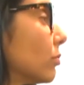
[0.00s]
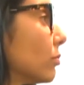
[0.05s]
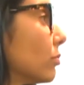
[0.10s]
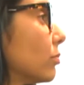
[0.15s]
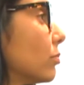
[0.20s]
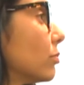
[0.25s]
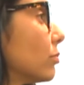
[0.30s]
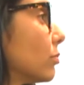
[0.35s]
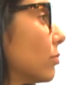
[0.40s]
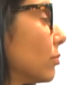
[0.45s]

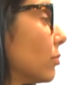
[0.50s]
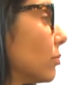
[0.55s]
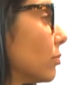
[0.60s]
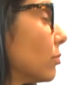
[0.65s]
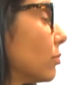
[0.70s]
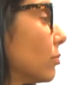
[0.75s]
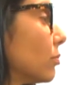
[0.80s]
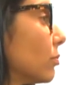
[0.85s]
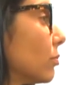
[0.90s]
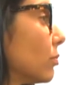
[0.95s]

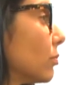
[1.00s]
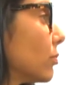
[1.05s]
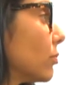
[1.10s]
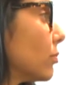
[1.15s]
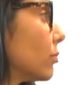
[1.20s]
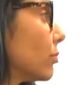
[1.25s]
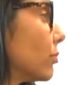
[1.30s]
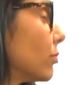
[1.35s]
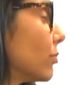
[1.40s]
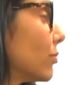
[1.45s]

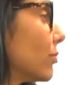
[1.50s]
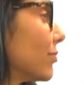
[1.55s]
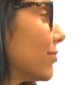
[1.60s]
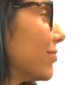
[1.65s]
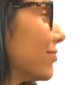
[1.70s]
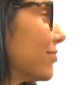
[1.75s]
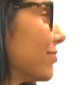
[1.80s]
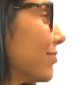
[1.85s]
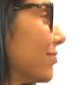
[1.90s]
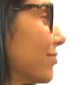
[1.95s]

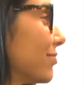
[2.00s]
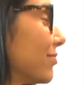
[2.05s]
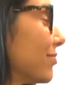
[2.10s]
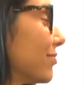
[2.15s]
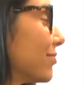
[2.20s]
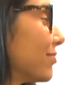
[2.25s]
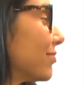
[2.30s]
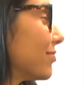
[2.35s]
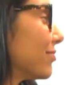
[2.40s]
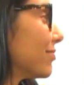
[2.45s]

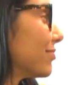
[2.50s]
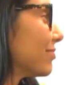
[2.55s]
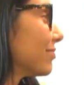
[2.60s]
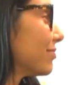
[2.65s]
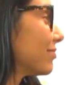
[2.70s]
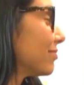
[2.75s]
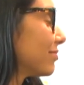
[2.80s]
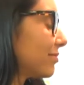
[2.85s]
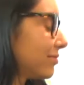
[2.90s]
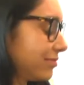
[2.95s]

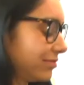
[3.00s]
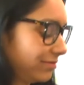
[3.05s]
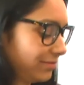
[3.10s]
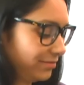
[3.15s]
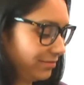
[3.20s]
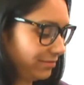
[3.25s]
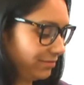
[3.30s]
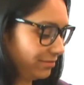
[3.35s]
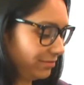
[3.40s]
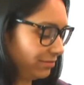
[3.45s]

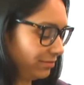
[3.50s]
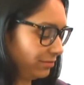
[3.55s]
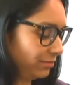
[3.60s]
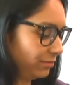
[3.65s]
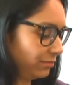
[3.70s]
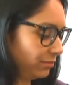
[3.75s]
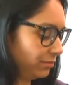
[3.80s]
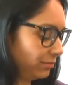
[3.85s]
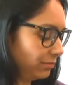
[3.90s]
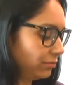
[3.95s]

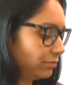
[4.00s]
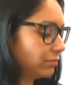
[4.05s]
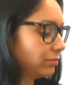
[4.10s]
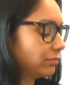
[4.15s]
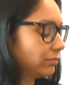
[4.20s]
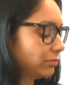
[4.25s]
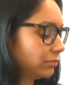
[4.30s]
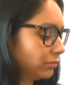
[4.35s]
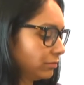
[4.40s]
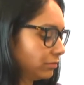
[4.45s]

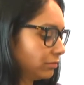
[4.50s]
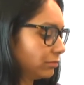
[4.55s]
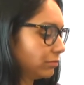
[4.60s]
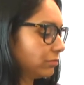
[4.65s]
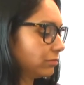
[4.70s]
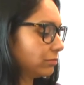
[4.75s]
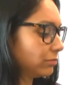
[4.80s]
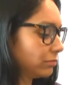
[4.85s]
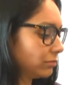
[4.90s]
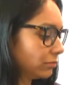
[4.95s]

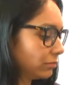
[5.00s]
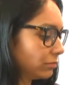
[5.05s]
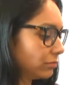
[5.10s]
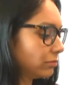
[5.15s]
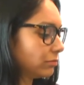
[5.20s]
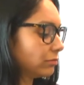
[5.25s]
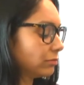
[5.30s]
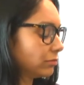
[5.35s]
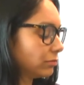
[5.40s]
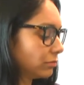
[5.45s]

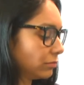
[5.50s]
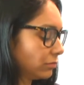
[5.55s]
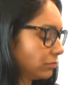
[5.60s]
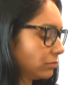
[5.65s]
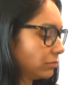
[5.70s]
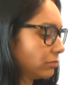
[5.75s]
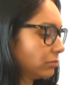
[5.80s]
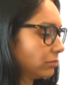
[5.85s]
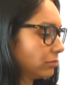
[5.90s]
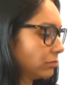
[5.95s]

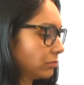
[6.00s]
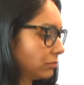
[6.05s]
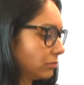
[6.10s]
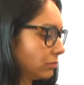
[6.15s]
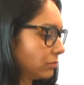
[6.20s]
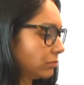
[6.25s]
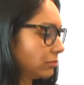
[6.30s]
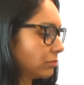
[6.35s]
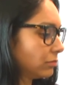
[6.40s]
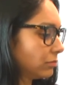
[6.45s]

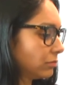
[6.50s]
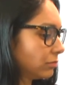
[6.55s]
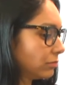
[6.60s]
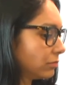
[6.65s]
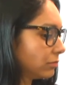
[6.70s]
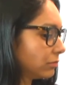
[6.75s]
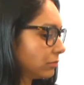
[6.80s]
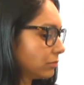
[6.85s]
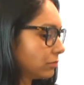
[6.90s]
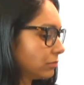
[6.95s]

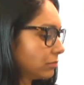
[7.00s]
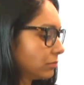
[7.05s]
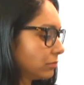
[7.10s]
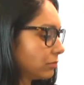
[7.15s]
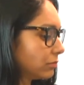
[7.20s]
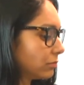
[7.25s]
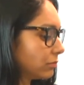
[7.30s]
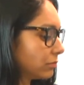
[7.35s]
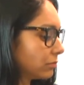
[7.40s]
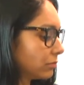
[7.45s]

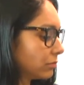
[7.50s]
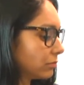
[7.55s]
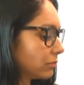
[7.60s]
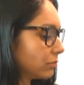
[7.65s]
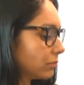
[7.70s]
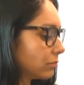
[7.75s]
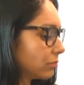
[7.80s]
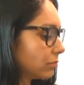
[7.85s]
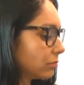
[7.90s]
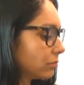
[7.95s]
[no speech]